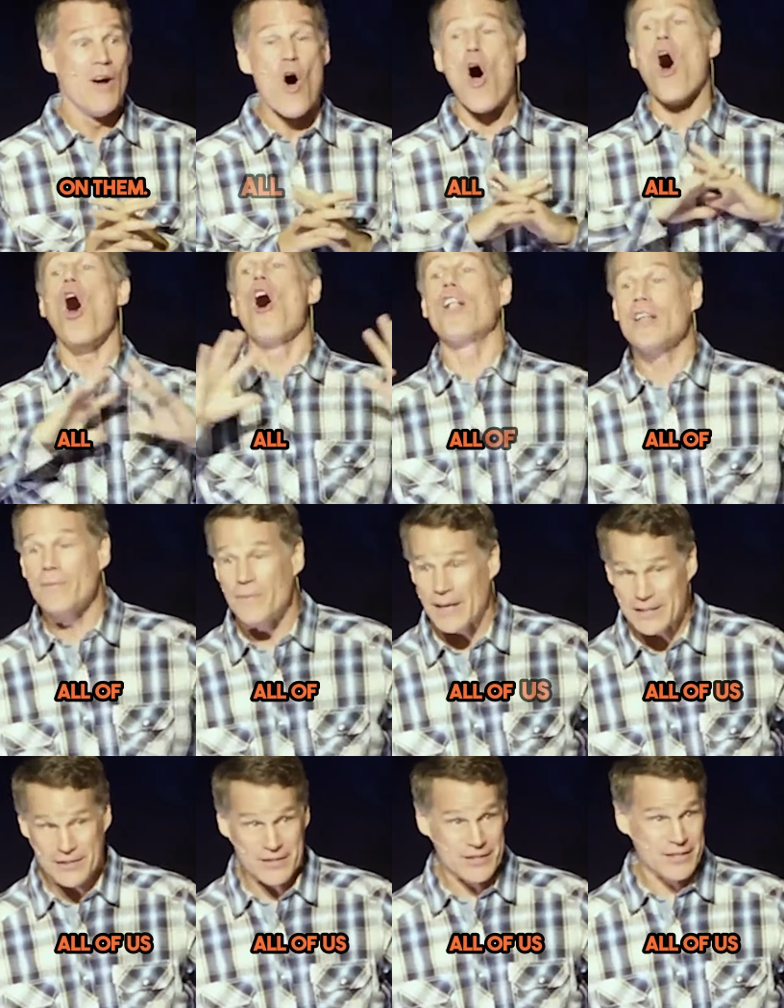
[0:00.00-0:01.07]
all of
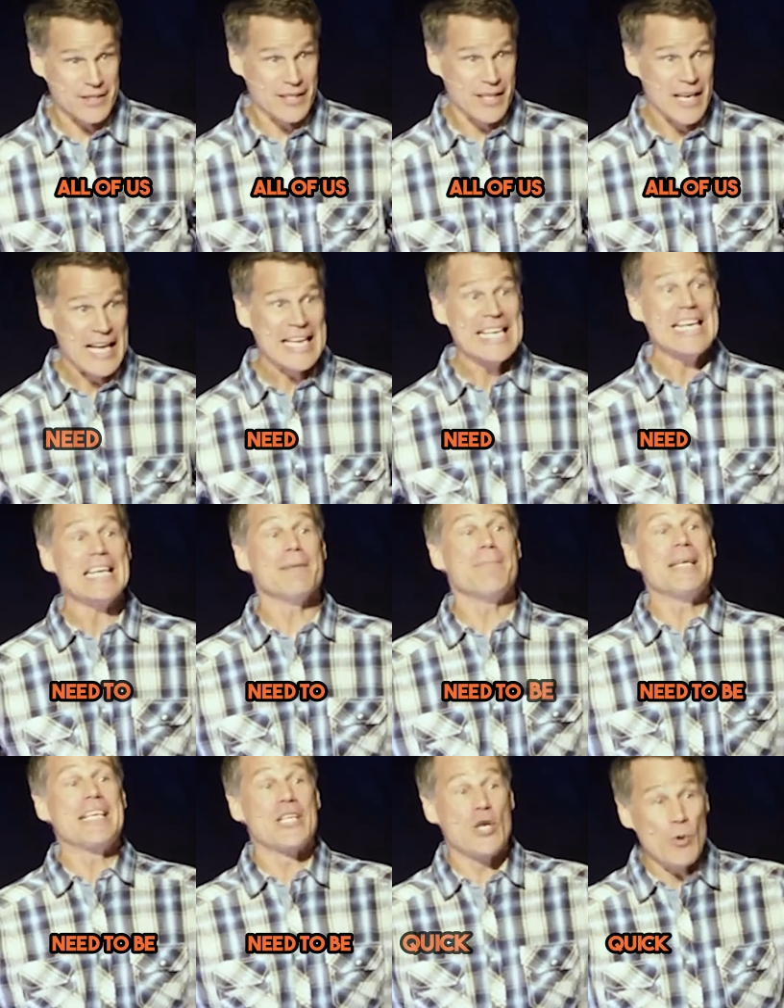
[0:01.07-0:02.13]
us need to be
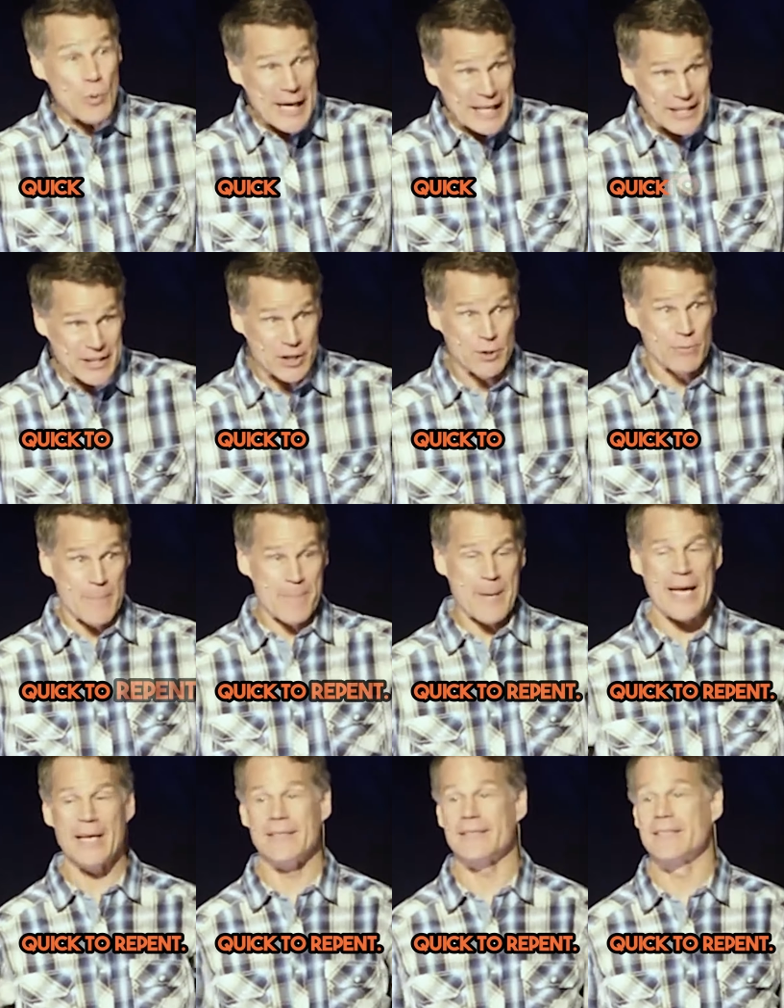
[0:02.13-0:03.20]
quick to
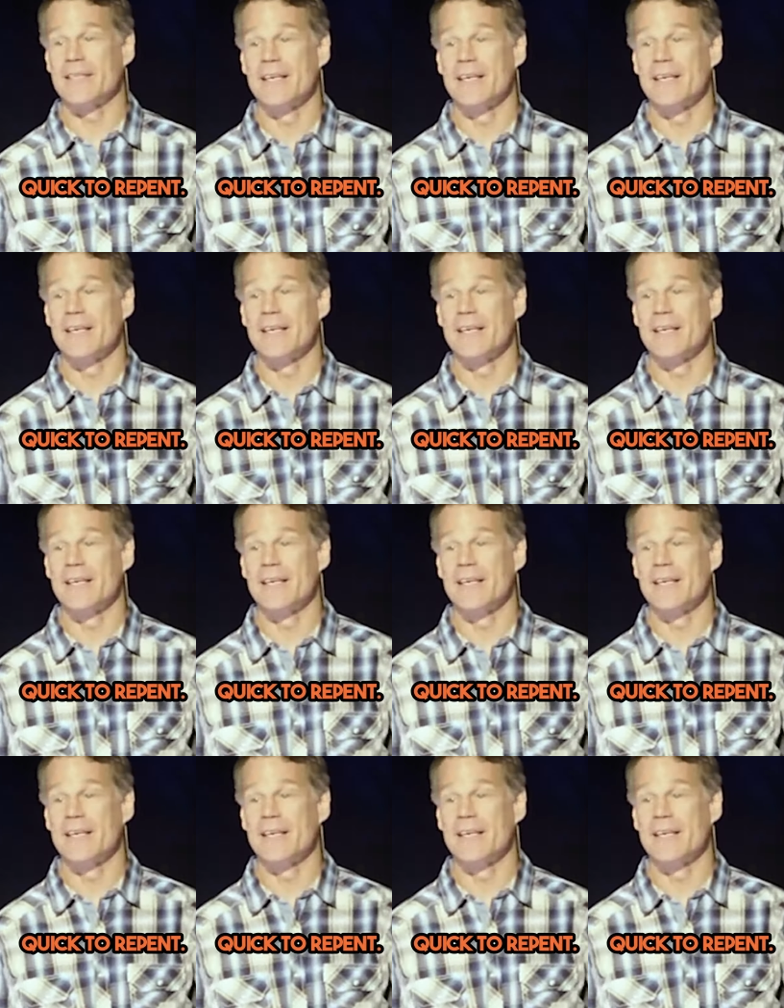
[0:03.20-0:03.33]
repent.